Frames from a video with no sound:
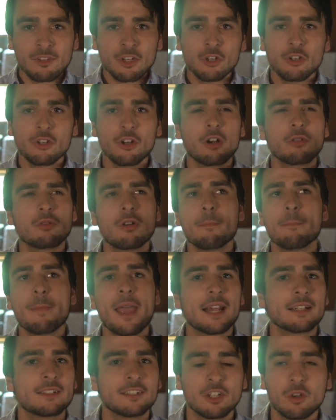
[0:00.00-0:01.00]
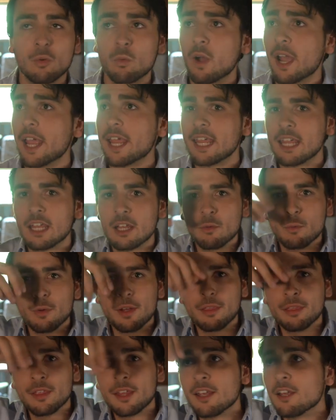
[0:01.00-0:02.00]
you know, romantic way
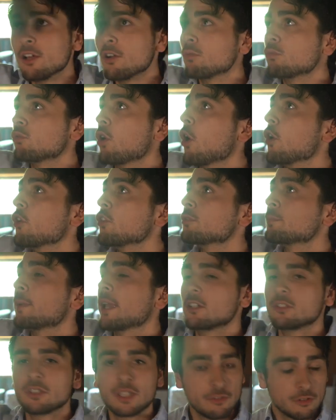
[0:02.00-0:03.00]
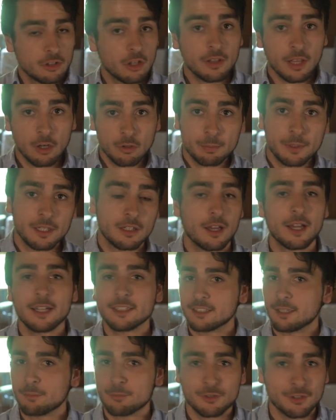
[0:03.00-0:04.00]
with rose petals, even though that would be nice,
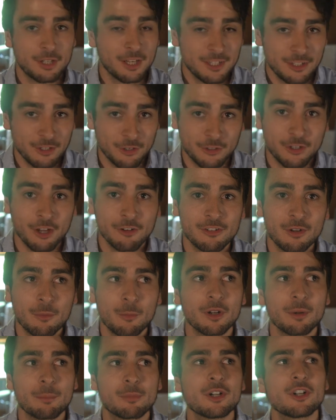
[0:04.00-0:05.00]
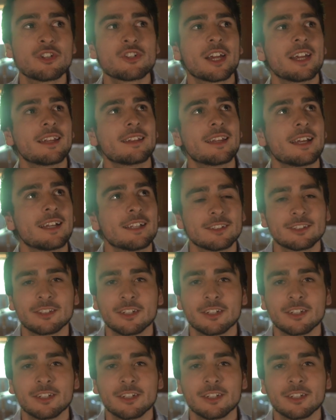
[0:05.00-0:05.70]
and I'm sure your girlfriend would appreciate that.